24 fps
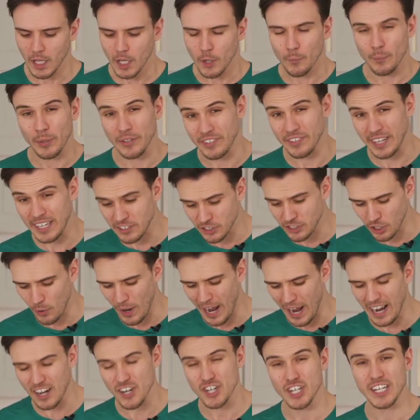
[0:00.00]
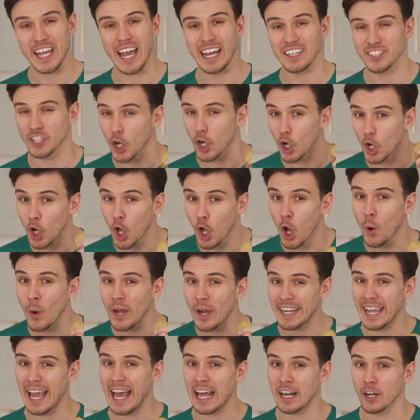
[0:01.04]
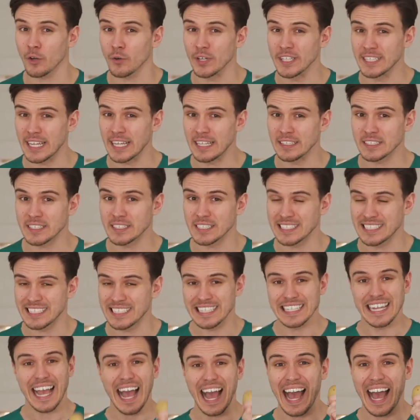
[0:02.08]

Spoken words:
potato actually has a lower calorie density,